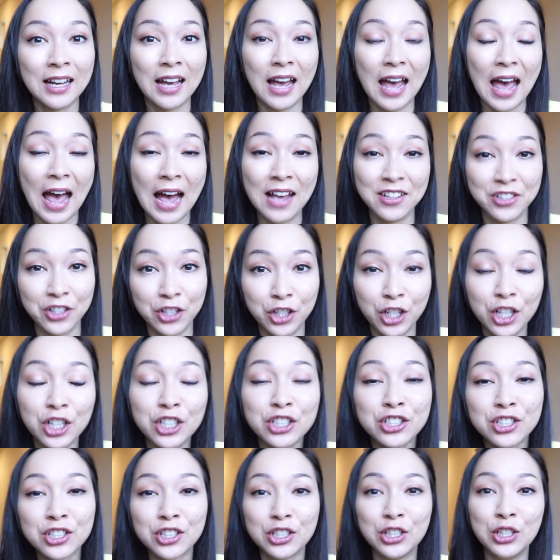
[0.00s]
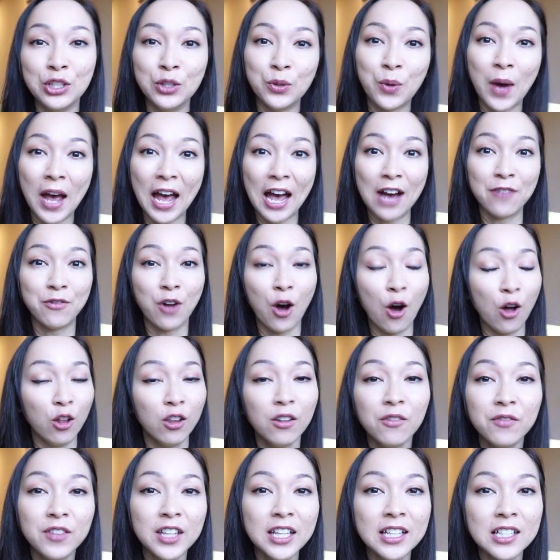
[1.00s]
As a nurse, you have
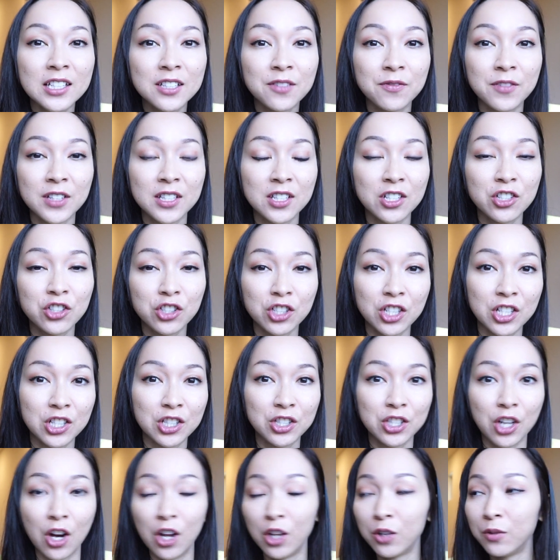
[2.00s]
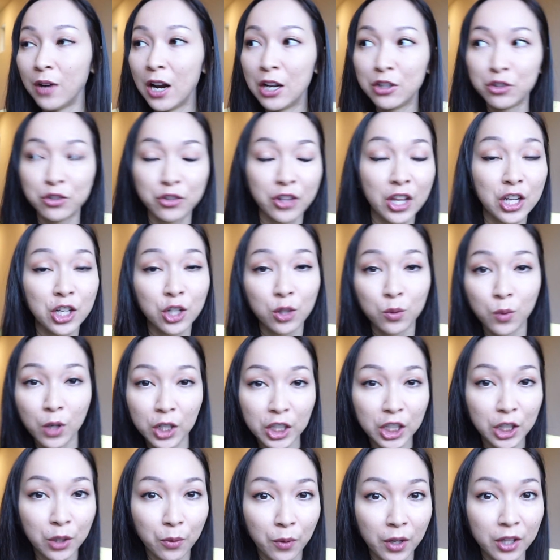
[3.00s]
all of these physicians all around you that you're
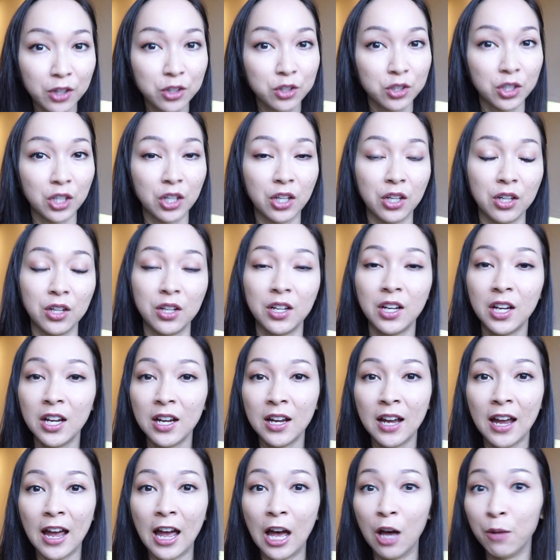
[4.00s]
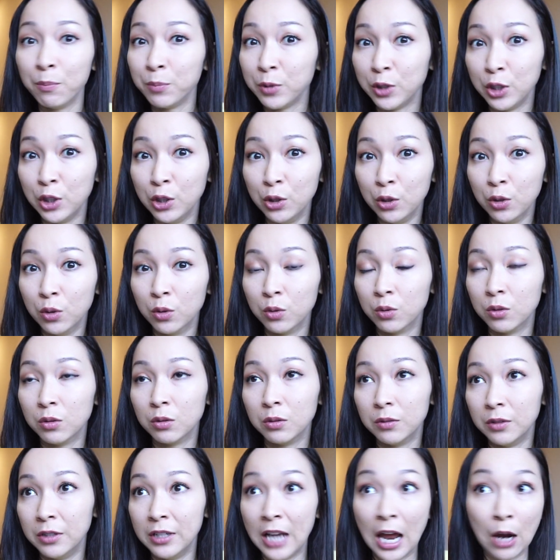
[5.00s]
working with to help
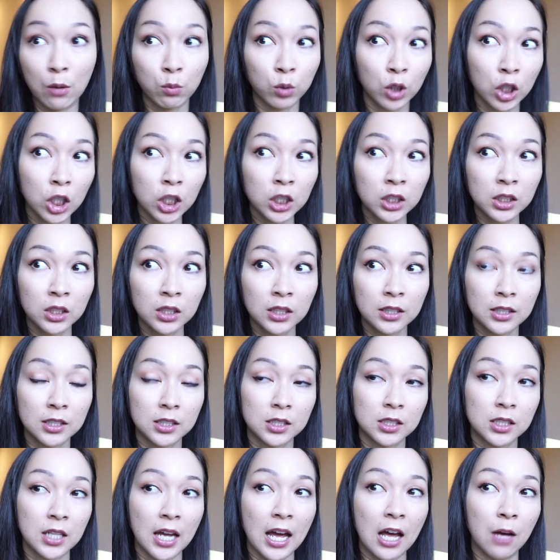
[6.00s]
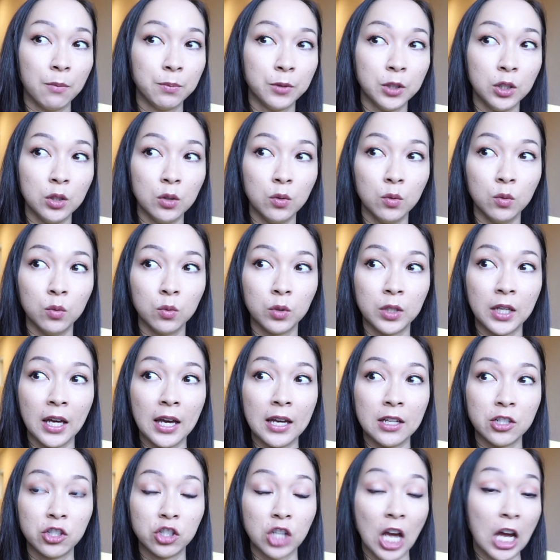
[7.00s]
you network, to help you
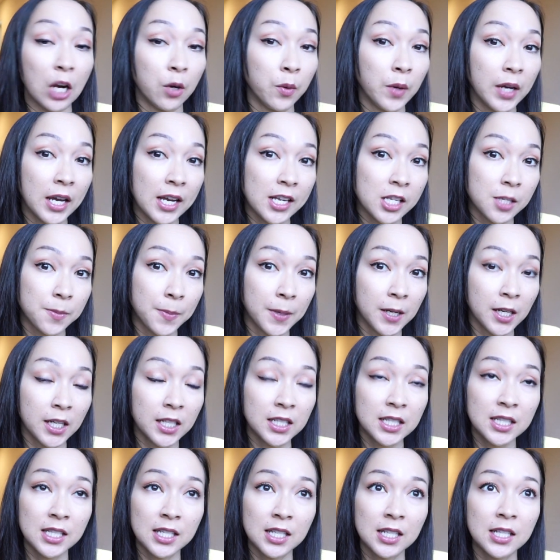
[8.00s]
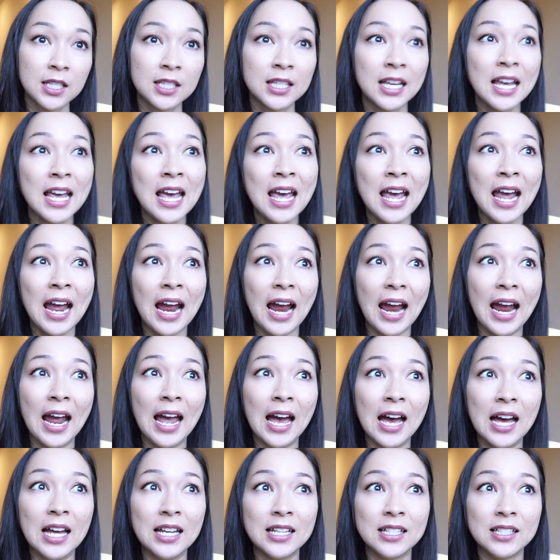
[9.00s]
get shadowing experiences,
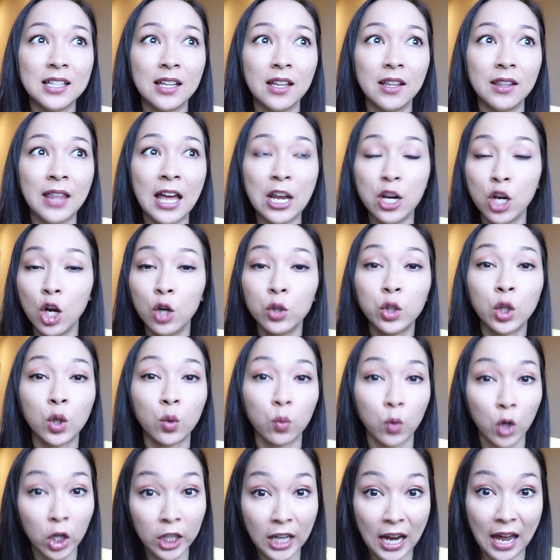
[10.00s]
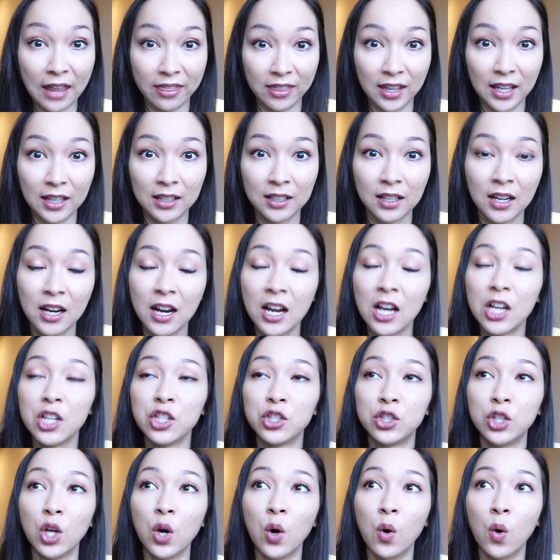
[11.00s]
and that know your work ethic.
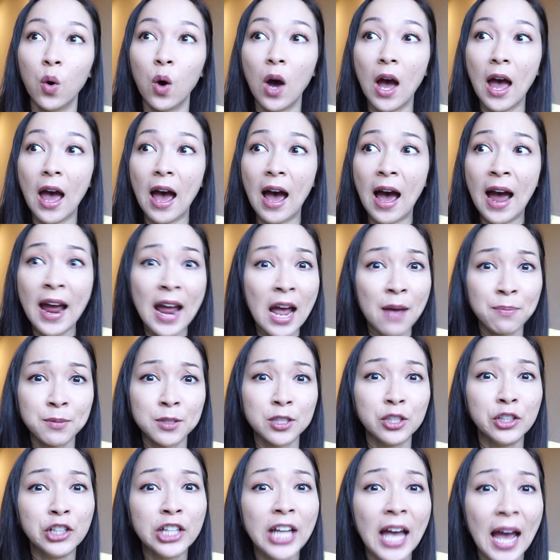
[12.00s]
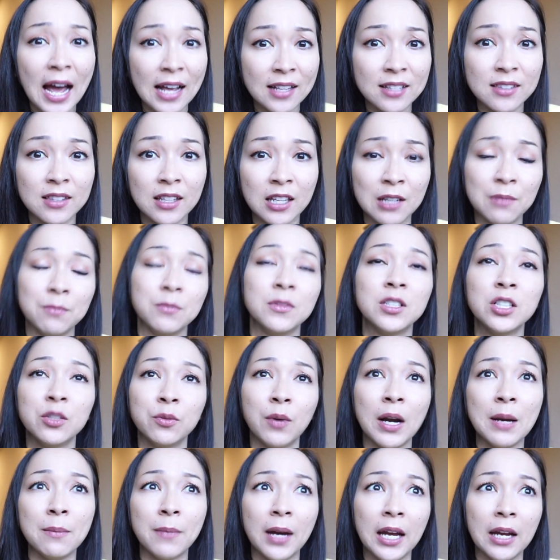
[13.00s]
So I absolutely asked them to
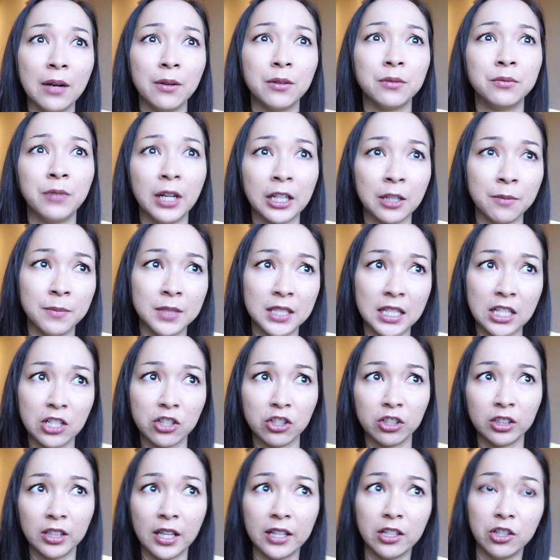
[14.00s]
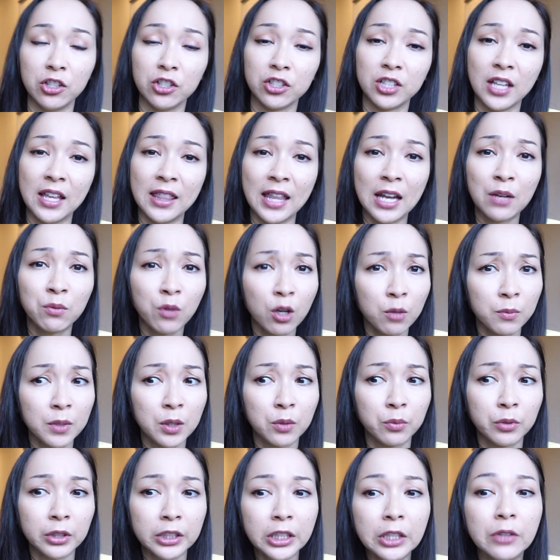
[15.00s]
write my recommendation letters and they wrote me
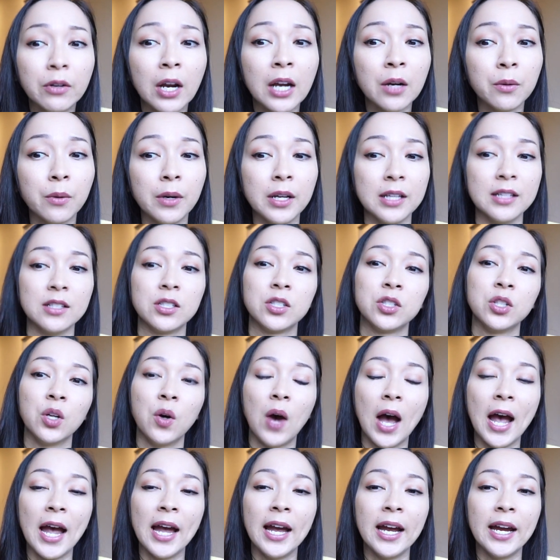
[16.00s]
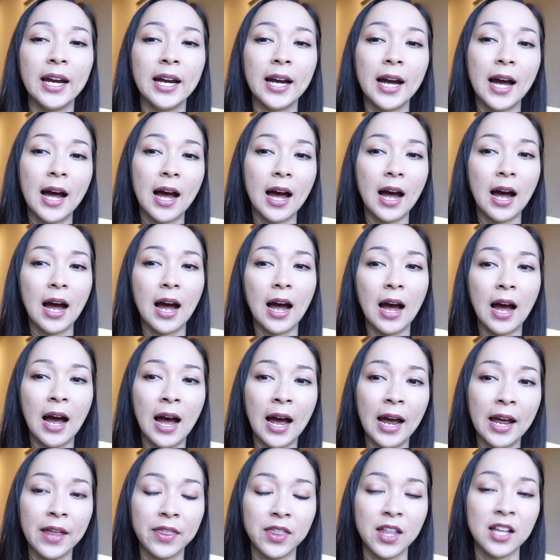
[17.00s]
really great ones. So I,
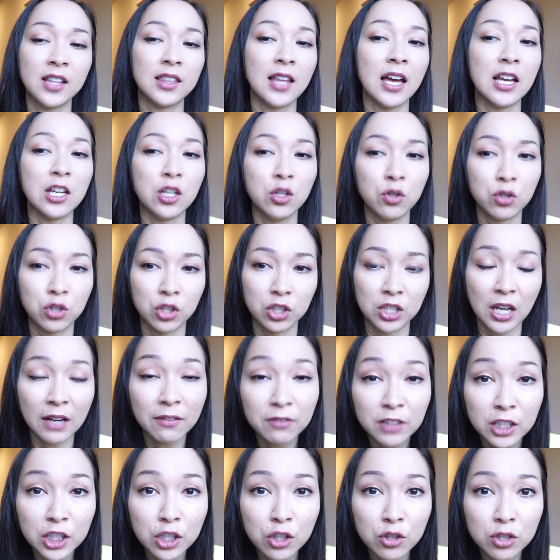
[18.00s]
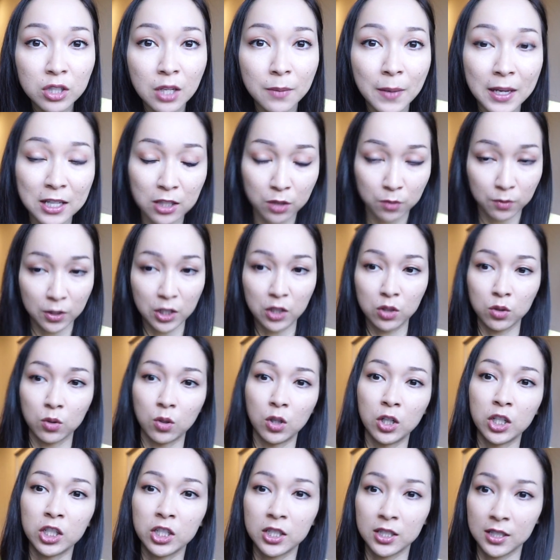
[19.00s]
I think that you should definitely use them as a
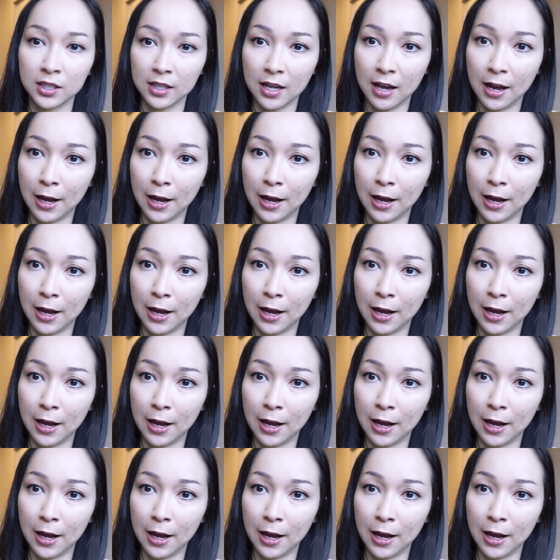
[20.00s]
resource.